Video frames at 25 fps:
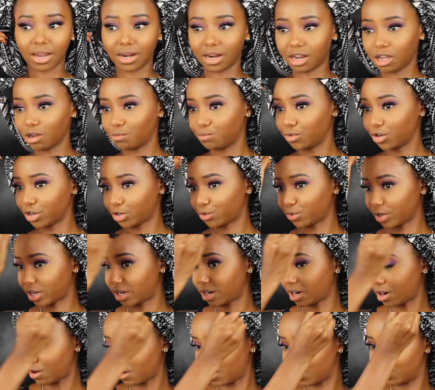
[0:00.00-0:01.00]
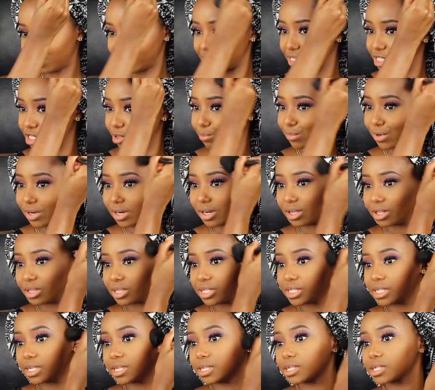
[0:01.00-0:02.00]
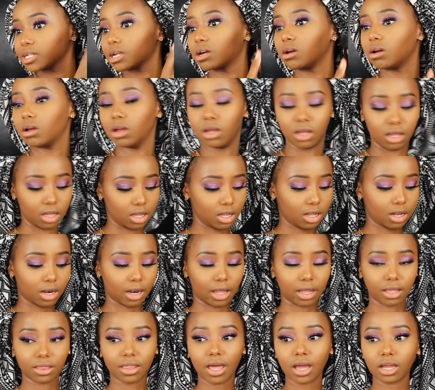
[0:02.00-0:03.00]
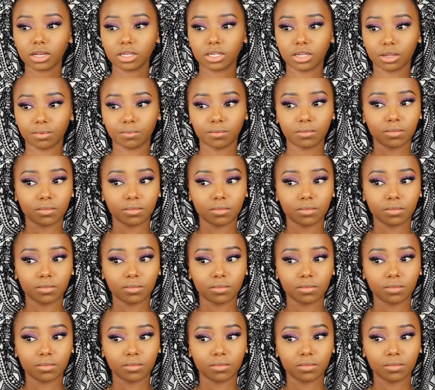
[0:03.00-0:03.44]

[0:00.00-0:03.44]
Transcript: and I'm not walking around in someone else's. Like that.